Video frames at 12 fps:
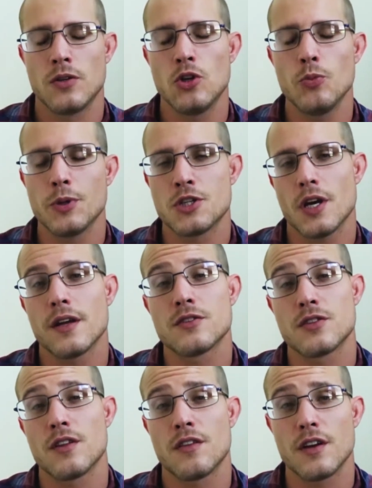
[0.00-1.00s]
Cooper
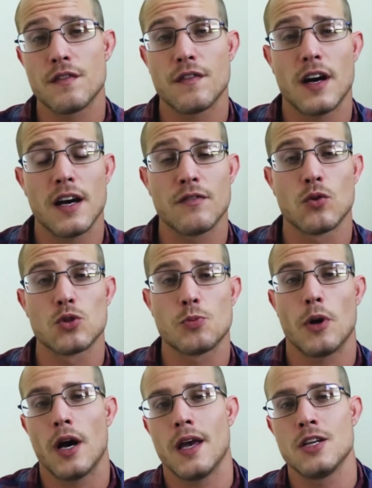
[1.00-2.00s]
changed the 35
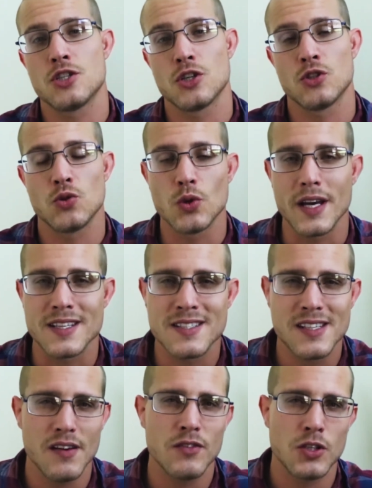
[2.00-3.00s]
horsepower engine to a
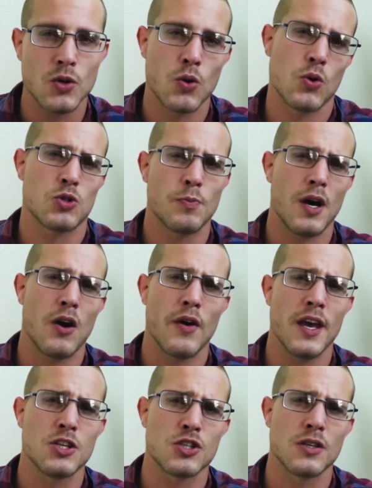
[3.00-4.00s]
70 horsepower
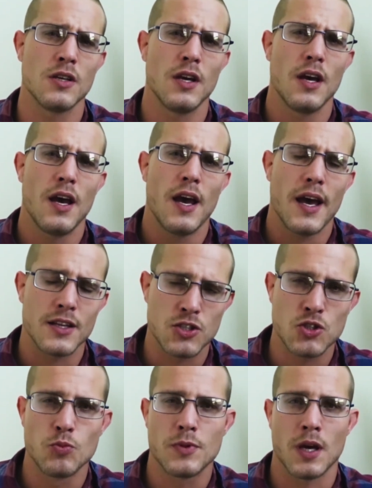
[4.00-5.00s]
engine and
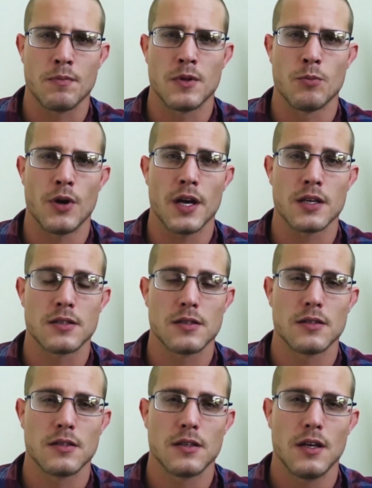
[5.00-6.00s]
souped up the
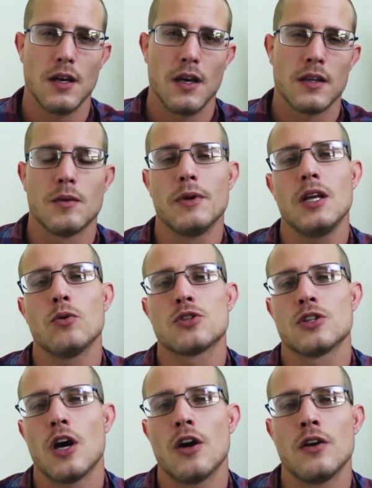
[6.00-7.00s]
brakes. The Mini was
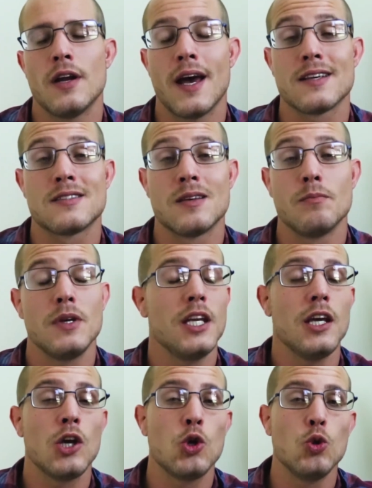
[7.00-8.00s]
known as the
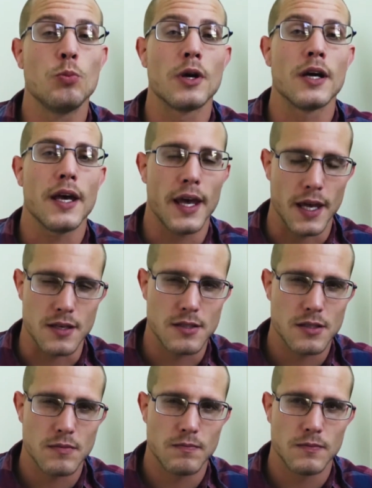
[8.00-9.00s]
Mini Cooper
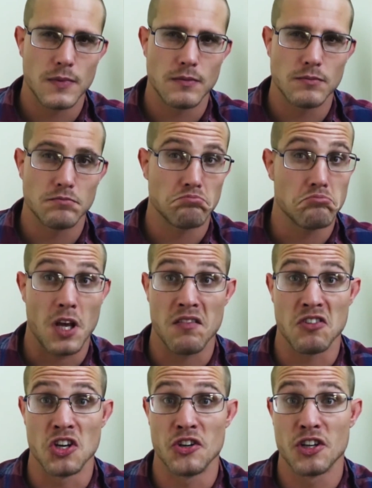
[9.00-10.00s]
S.
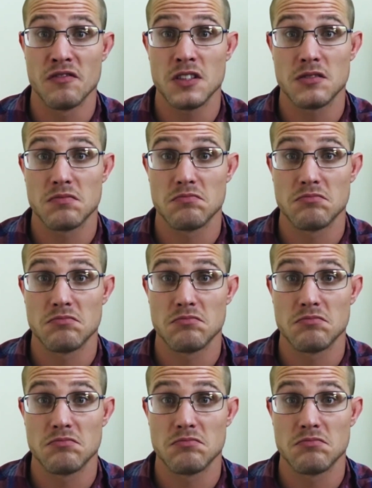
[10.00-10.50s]
Ever heard of it?